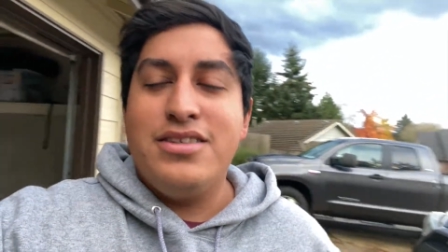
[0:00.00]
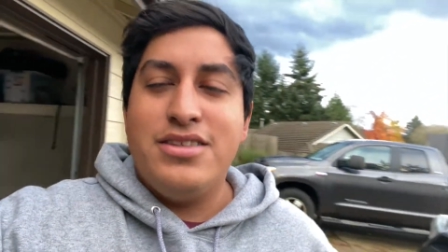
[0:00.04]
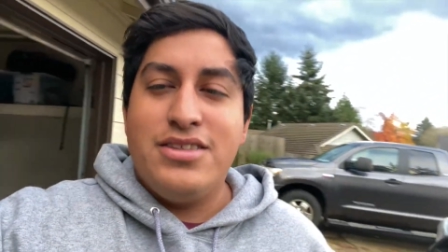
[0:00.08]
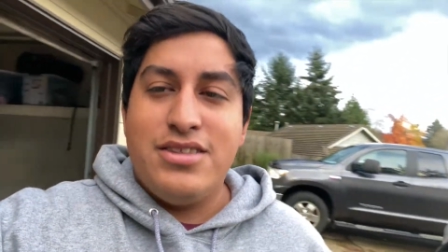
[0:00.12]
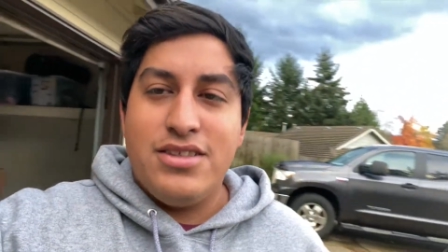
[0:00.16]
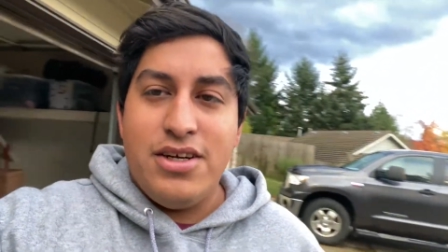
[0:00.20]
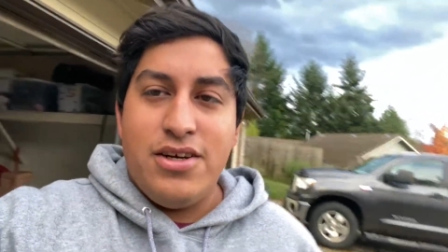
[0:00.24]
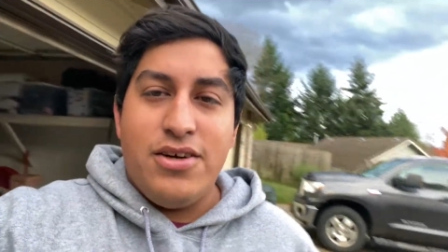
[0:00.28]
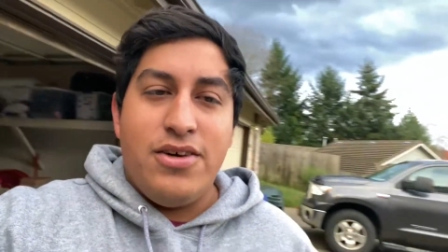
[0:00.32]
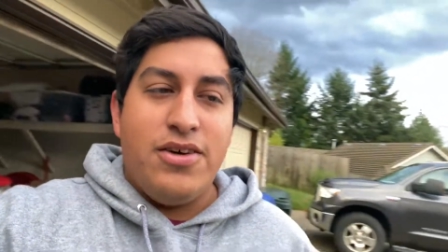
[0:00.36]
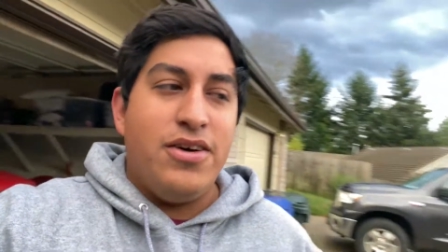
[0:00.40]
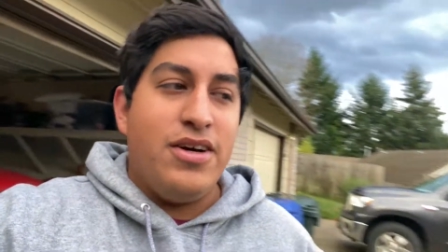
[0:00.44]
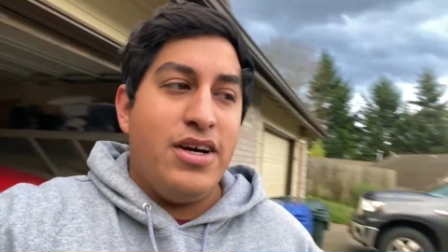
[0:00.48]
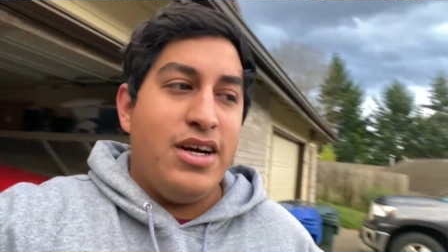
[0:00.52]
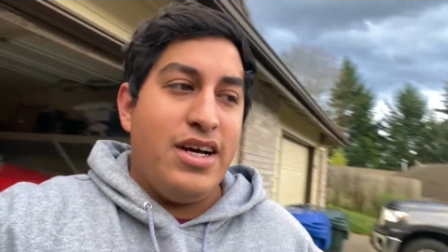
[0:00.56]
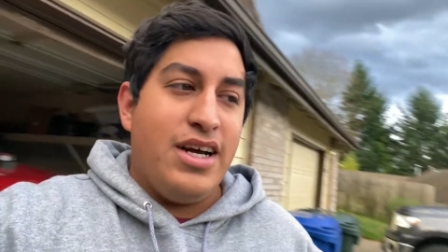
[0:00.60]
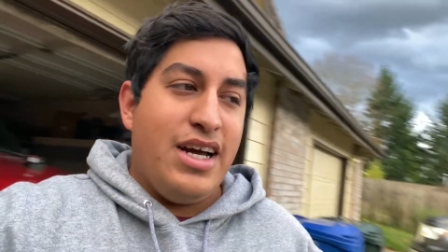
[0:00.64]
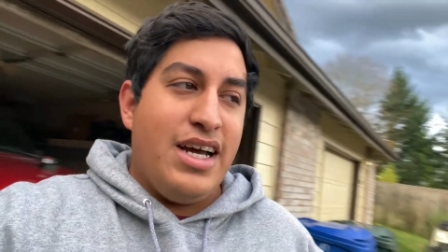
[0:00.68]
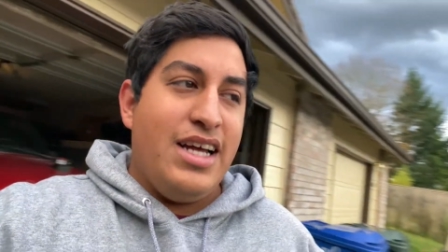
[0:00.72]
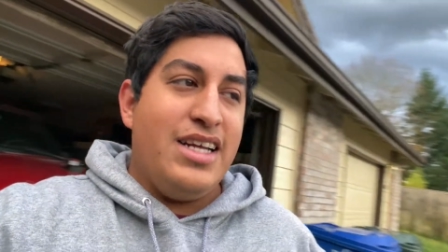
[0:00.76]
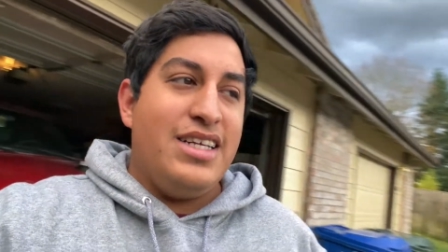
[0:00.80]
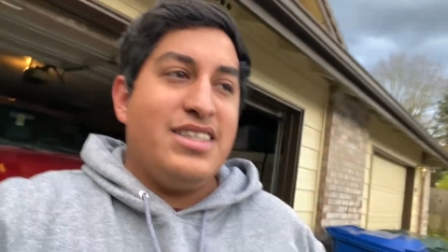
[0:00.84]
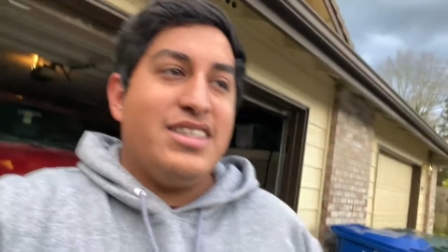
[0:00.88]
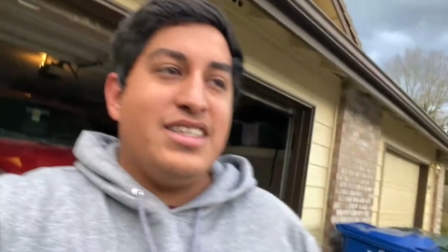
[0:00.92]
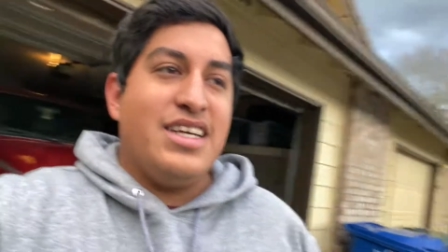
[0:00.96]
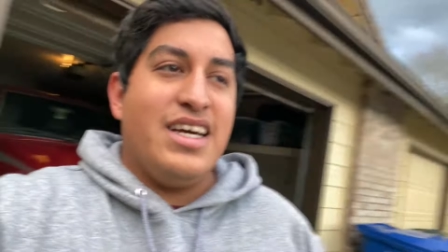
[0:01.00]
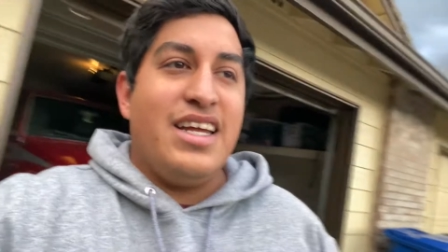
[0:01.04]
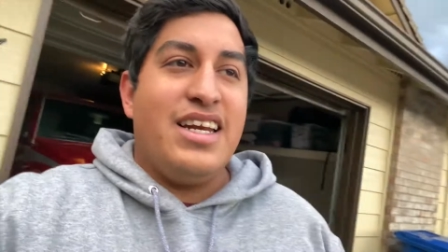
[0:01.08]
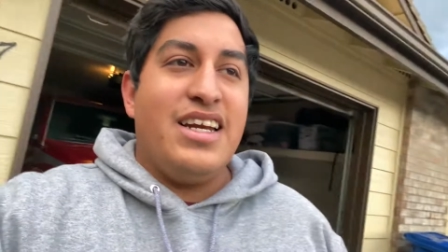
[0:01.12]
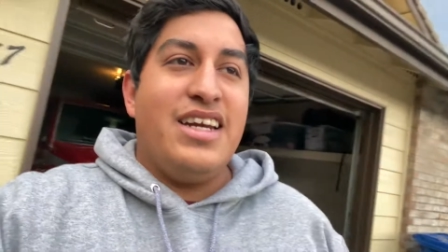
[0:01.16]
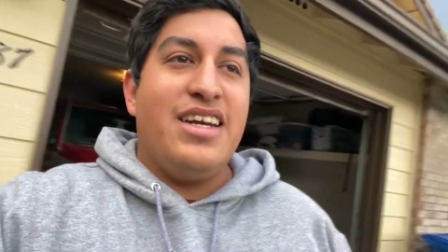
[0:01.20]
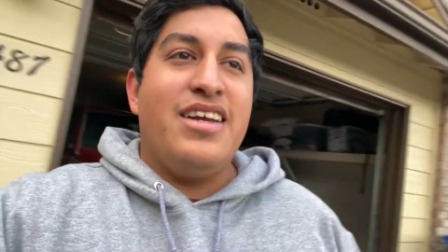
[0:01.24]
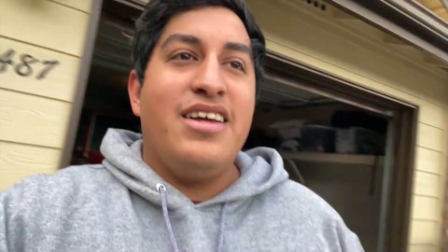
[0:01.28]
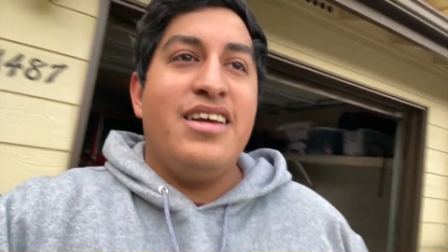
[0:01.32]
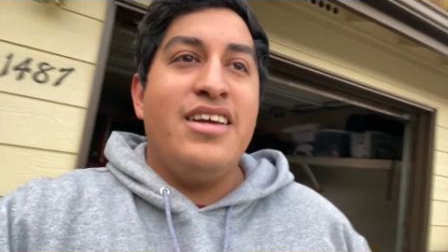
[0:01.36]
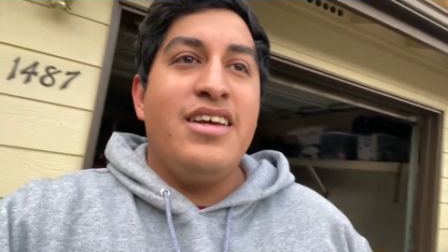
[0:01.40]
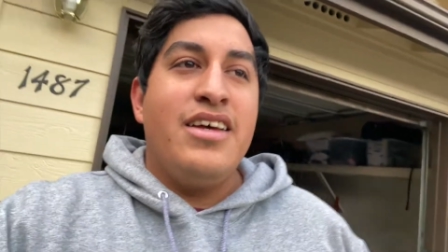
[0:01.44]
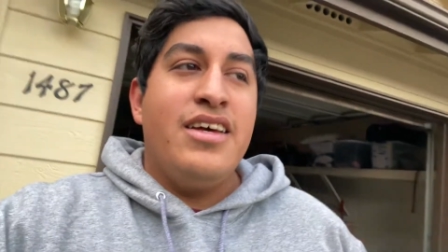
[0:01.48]
So I
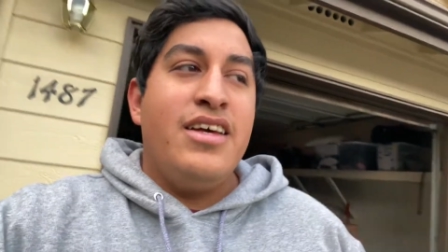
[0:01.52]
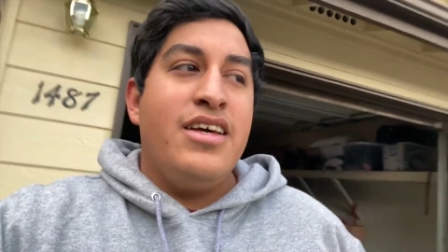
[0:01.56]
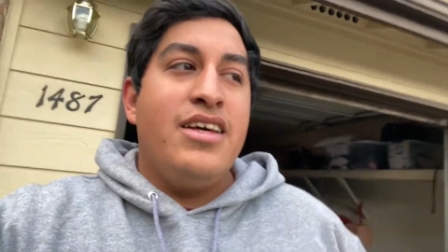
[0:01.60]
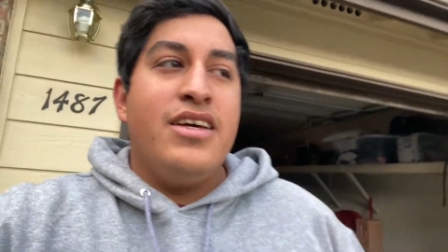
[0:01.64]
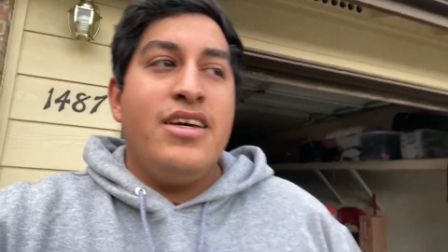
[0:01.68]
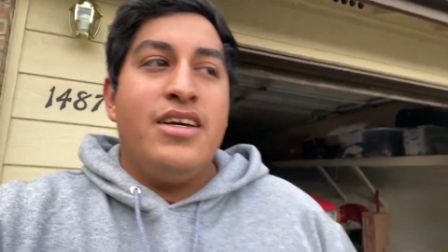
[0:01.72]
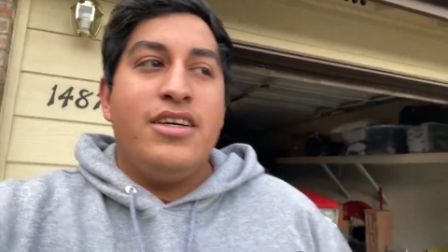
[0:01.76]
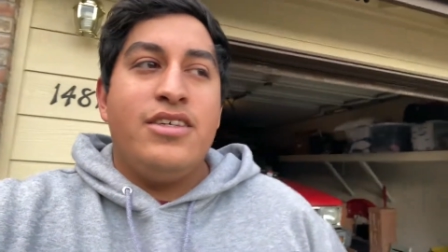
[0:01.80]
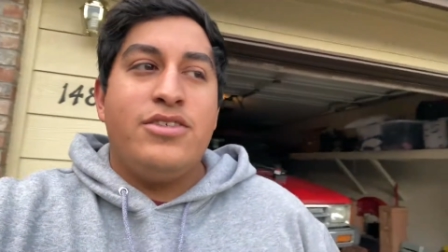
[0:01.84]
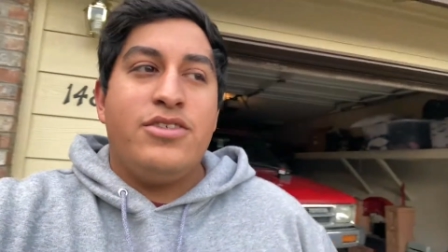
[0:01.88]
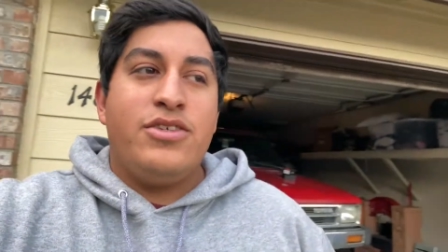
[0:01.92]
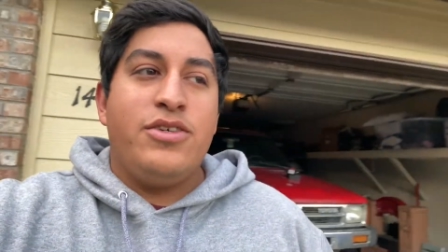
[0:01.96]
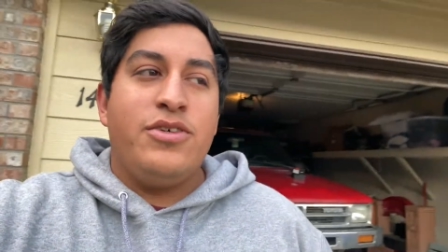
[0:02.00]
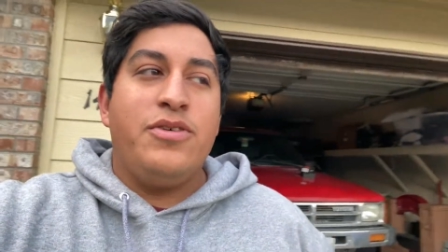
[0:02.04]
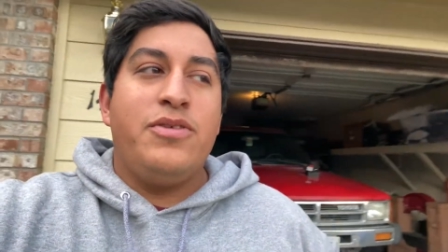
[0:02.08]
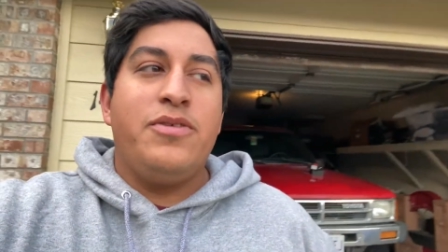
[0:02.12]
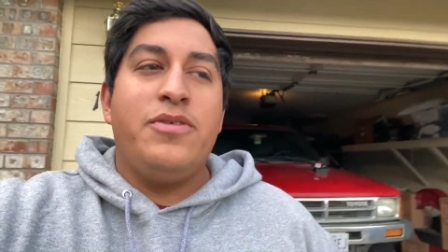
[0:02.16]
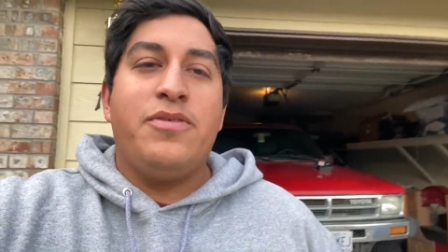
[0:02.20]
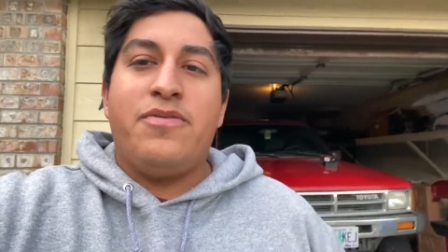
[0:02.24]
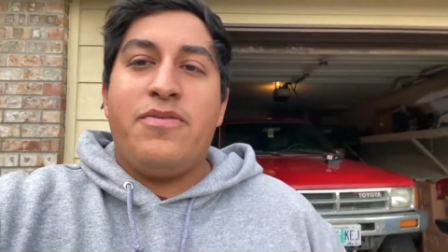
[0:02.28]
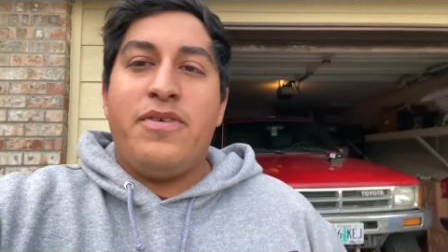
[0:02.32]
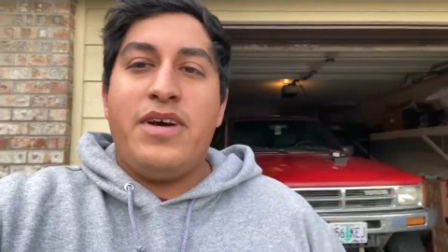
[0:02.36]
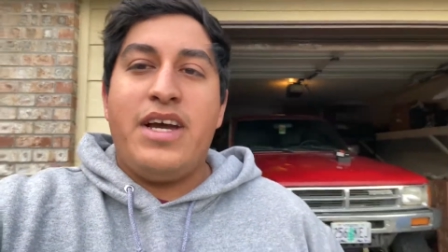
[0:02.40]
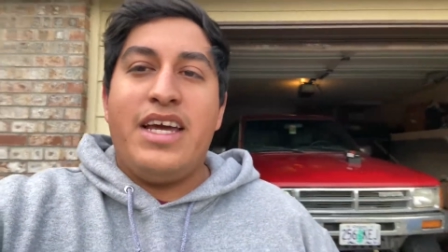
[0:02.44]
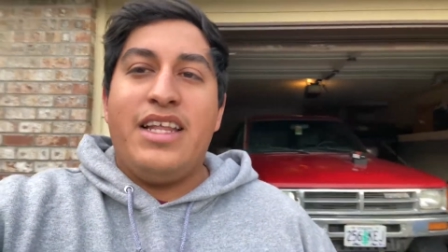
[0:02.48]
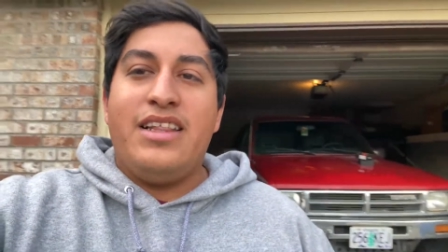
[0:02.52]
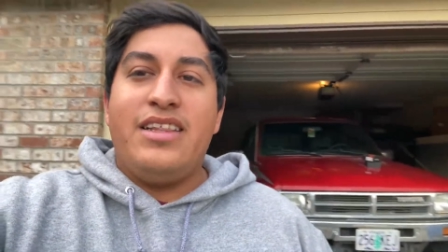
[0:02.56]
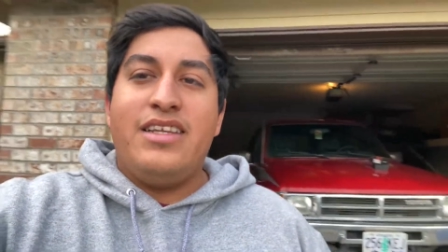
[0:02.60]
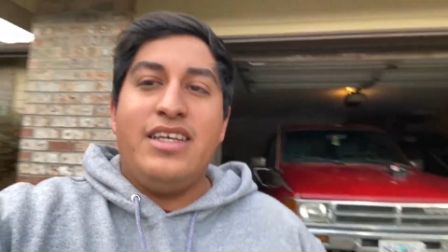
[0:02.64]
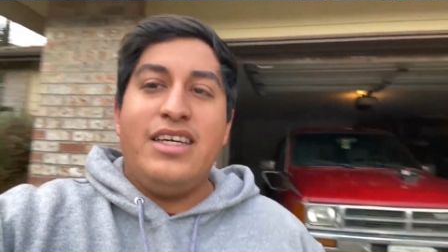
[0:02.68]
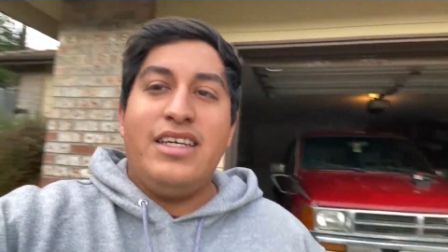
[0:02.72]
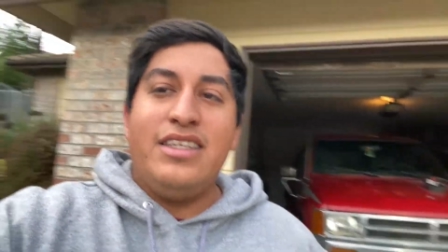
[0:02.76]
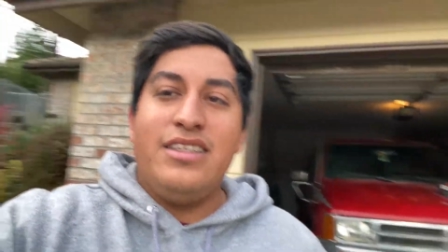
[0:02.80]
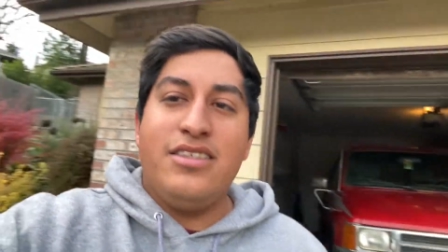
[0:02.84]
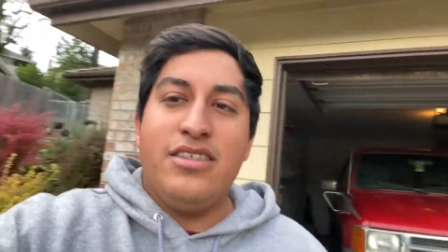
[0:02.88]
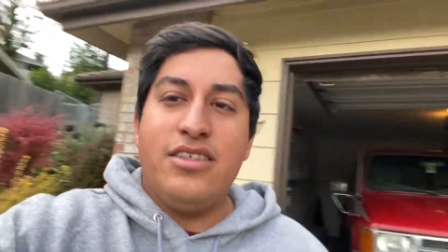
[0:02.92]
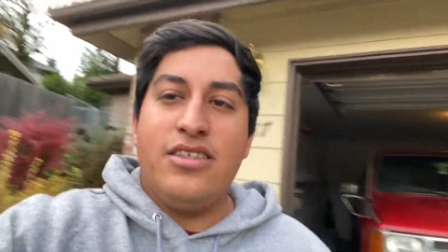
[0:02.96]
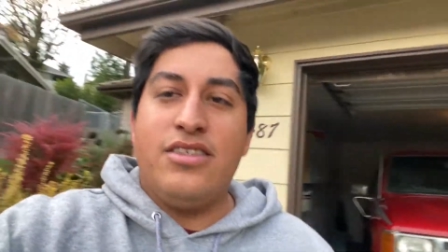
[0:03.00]
decided to
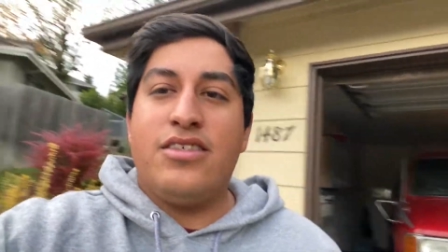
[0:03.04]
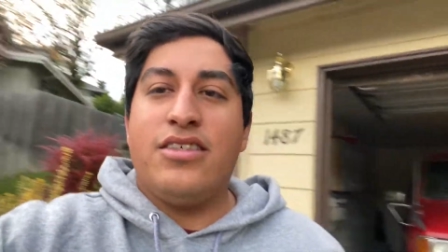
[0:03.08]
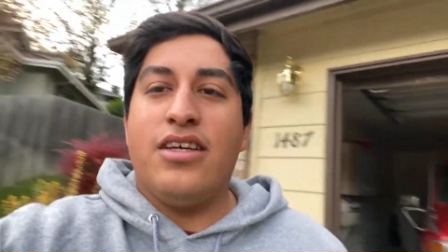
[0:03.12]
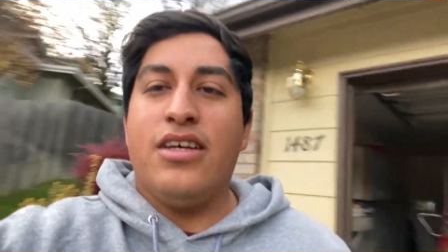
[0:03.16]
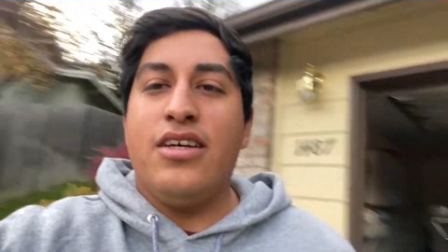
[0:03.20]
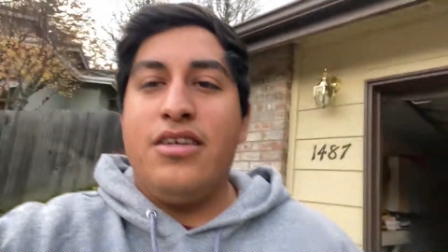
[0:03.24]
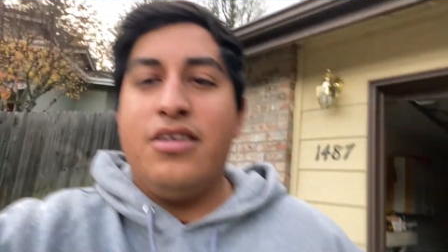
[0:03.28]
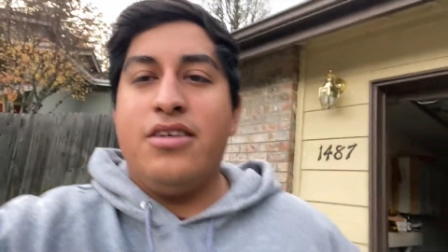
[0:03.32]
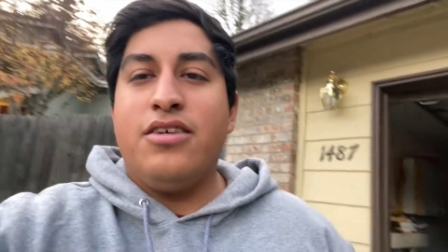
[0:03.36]
finally just